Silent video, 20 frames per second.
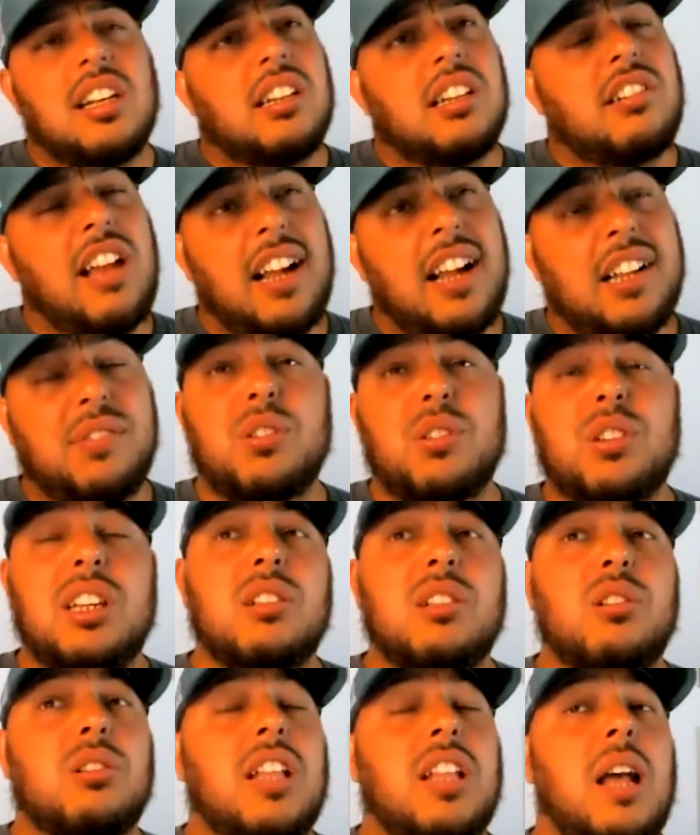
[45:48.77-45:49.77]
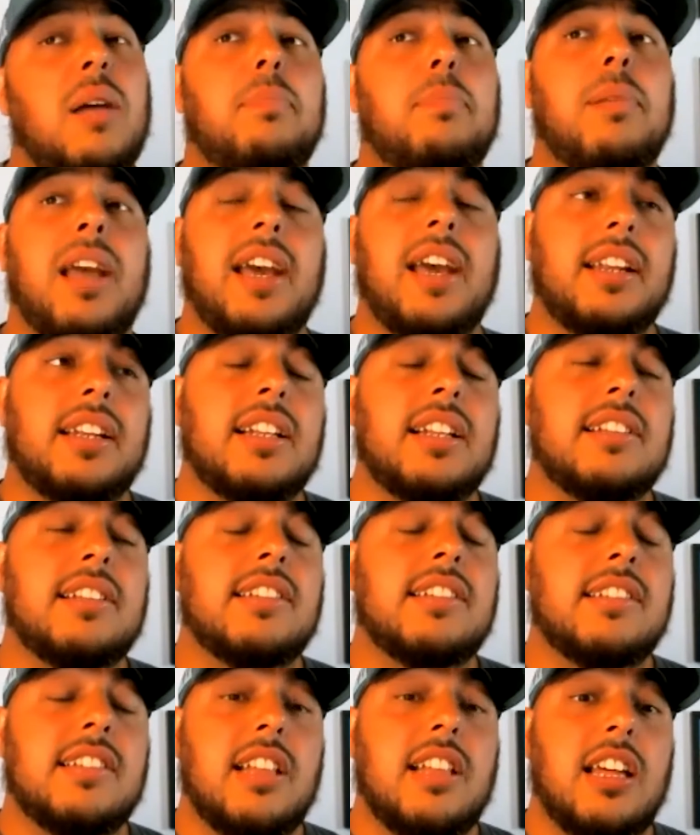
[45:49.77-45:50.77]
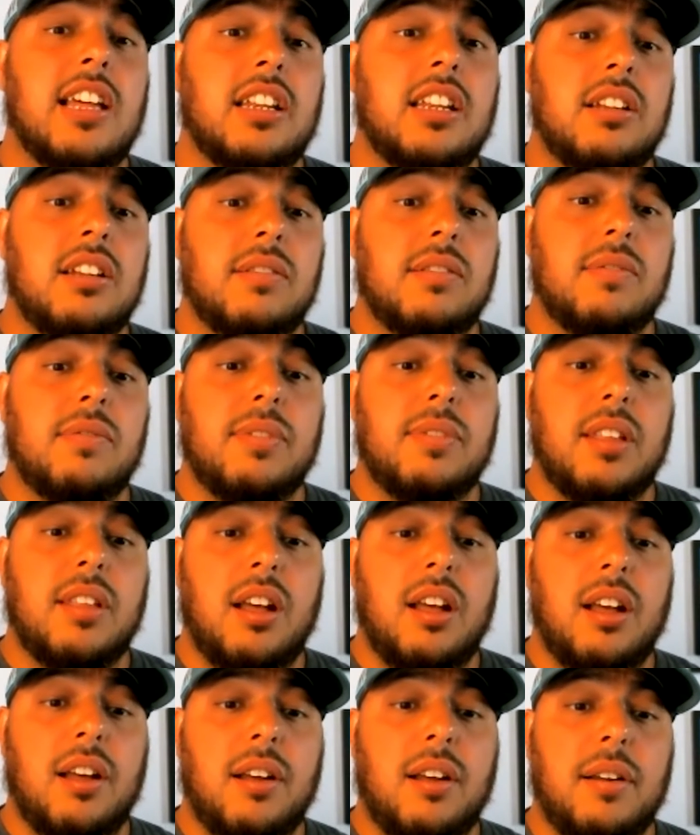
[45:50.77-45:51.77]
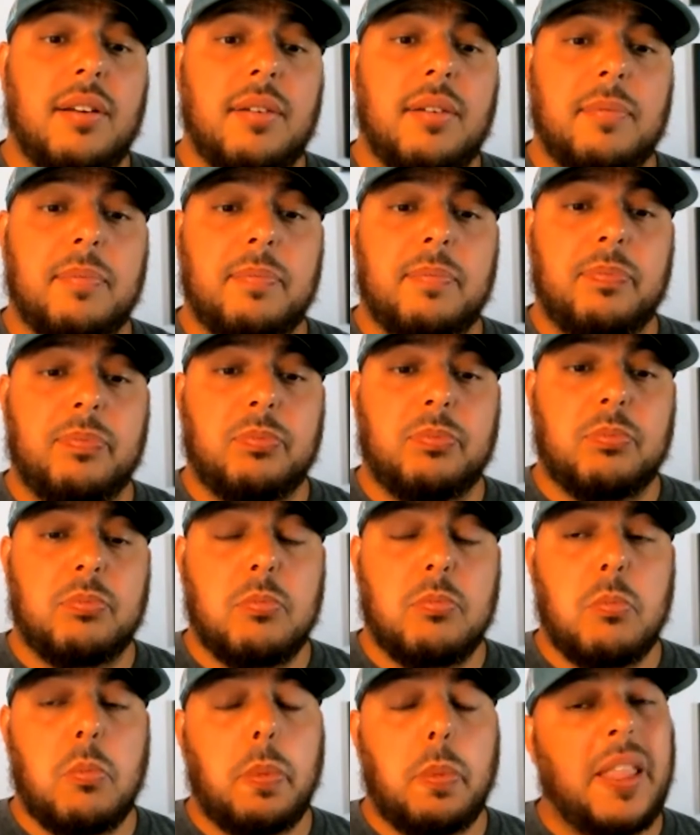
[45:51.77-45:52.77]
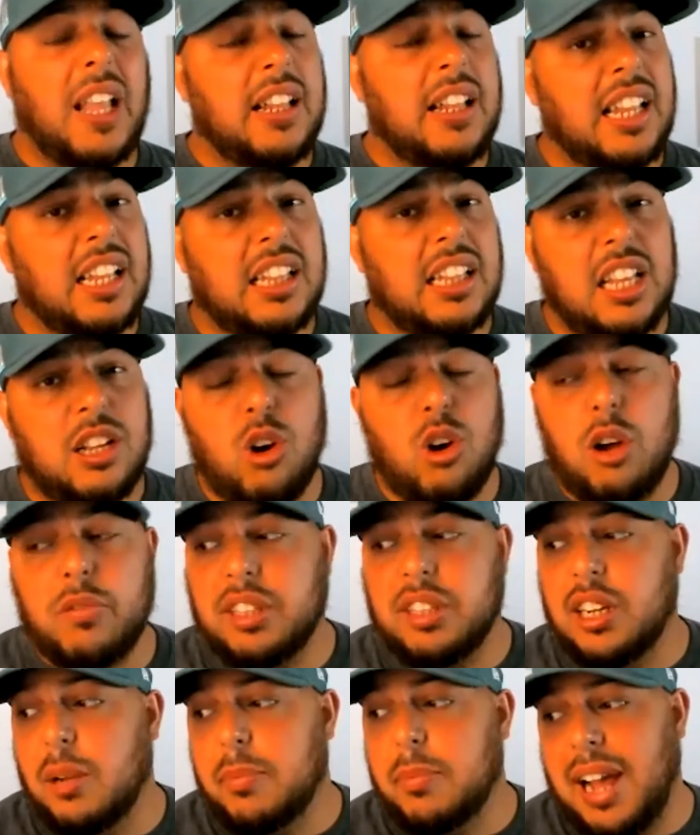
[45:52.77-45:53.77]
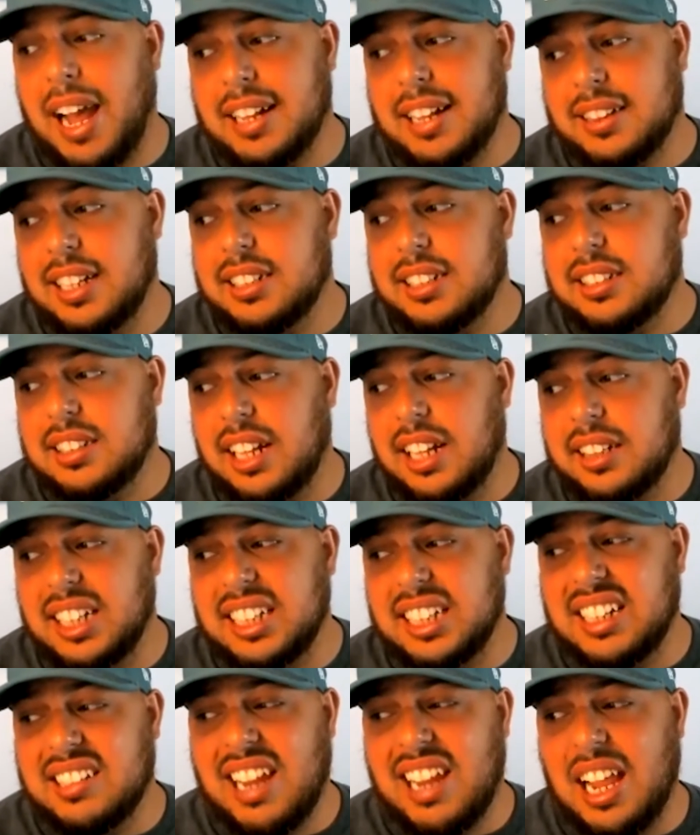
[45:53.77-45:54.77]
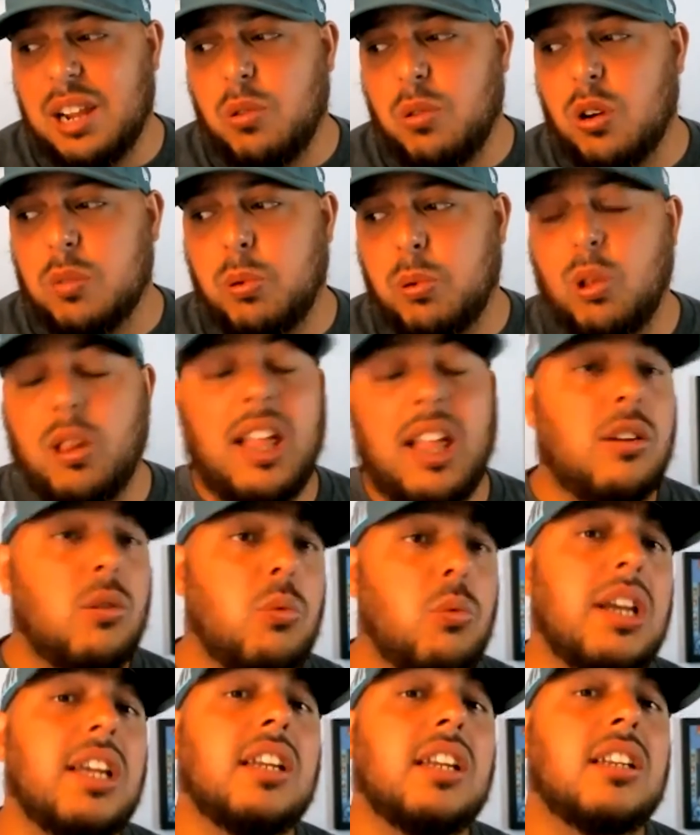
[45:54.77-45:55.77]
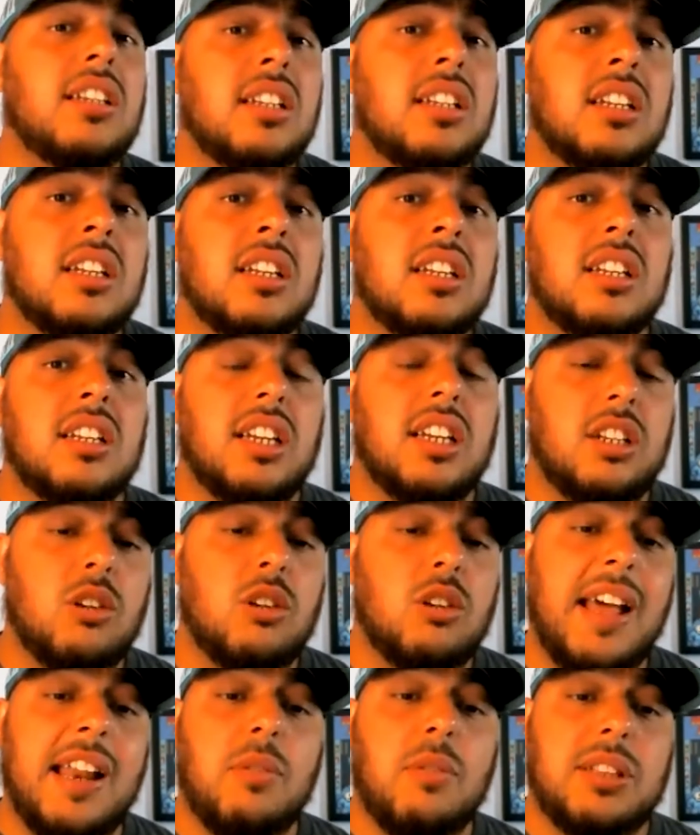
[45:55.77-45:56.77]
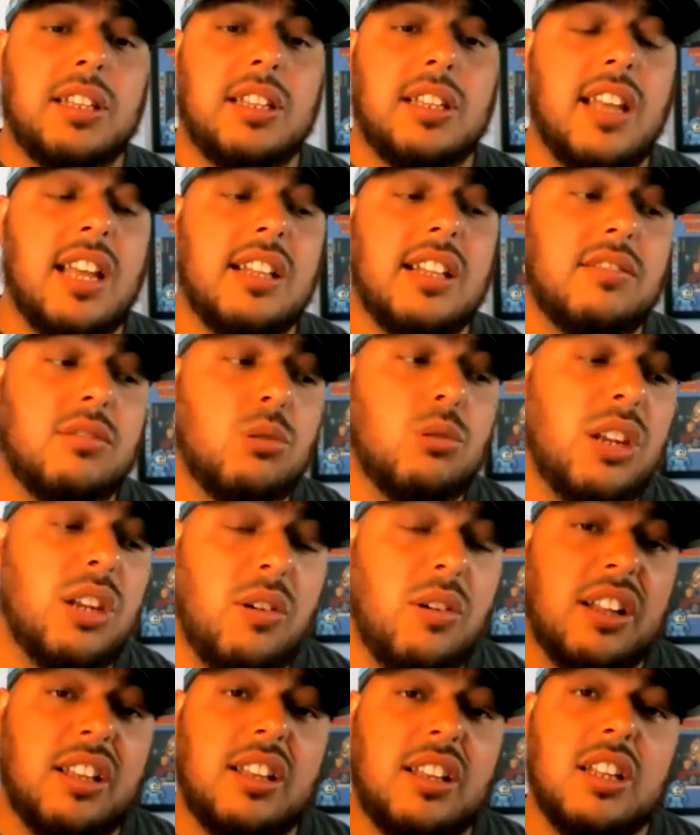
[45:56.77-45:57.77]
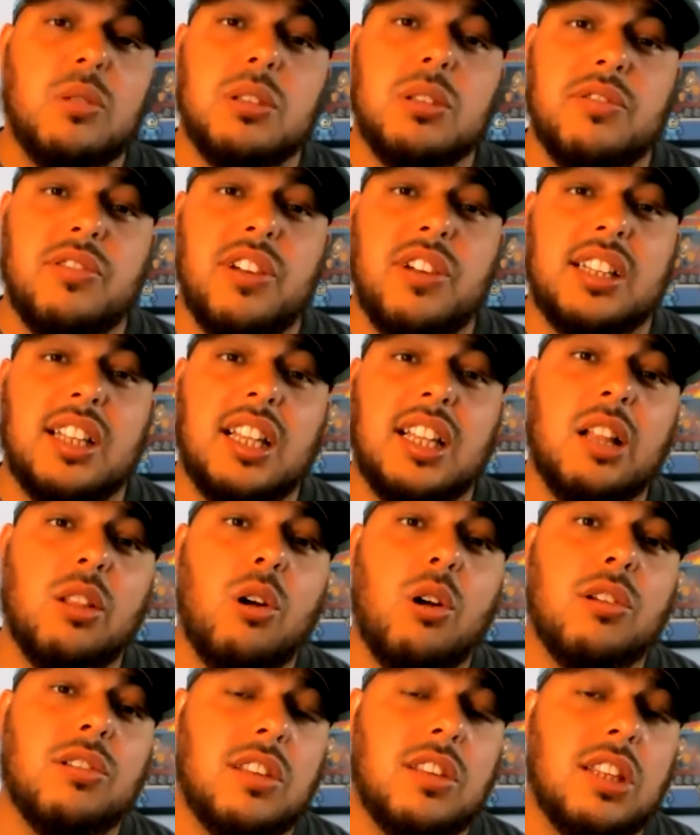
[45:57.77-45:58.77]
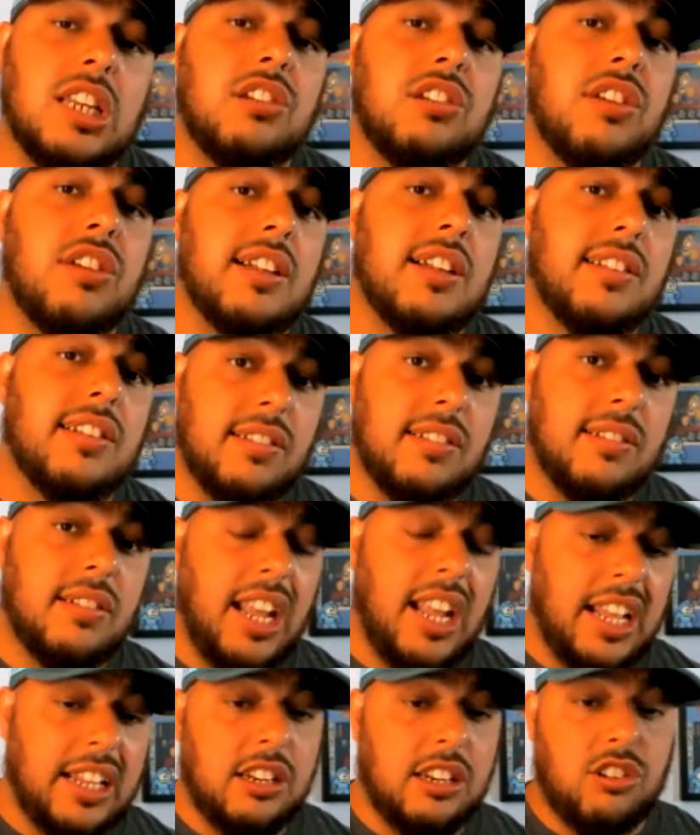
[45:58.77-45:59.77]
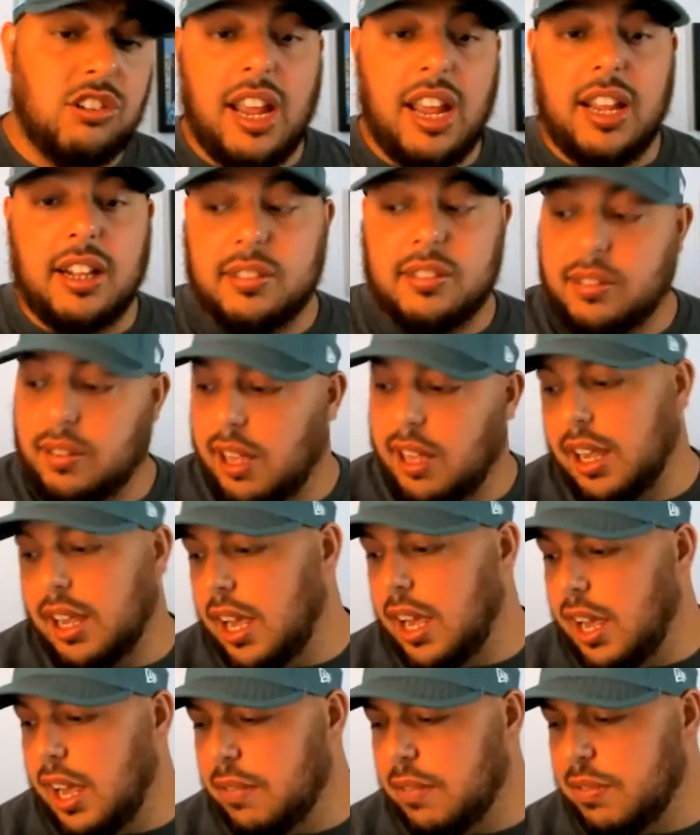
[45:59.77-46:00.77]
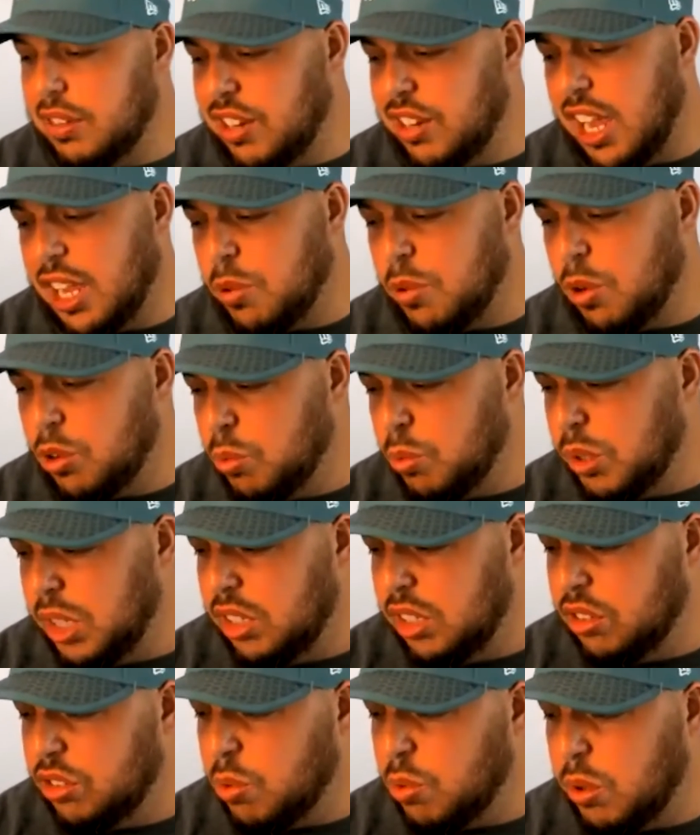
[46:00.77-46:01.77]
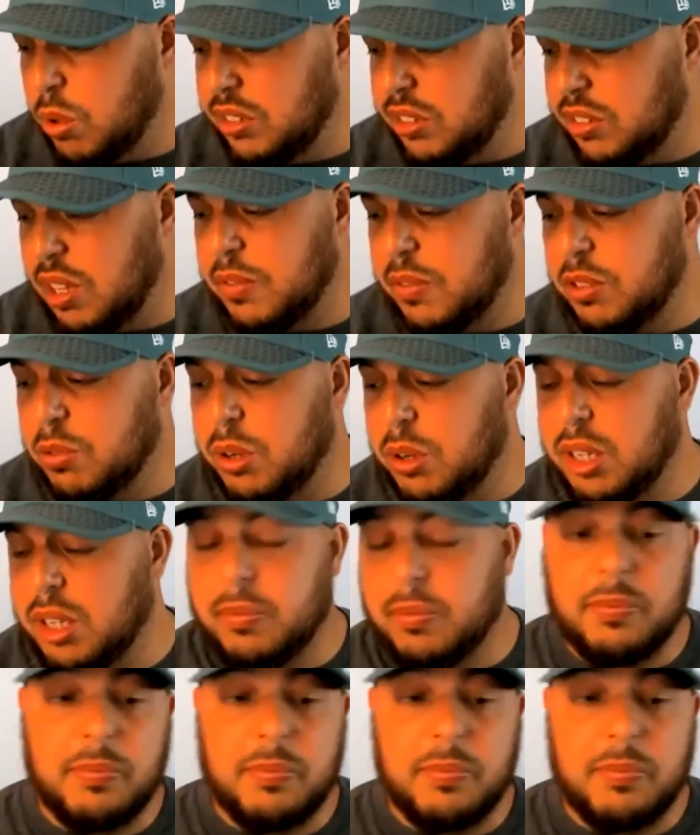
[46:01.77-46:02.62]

Jacksonville didn't look that bad against Cincinnati. They coughed it up. I think the Jaguars pull out a win, and no matter what the Titans do, they go have to deal with the fact that they lost to the Jets and the Jags. I have the Jaguars winning 27-20.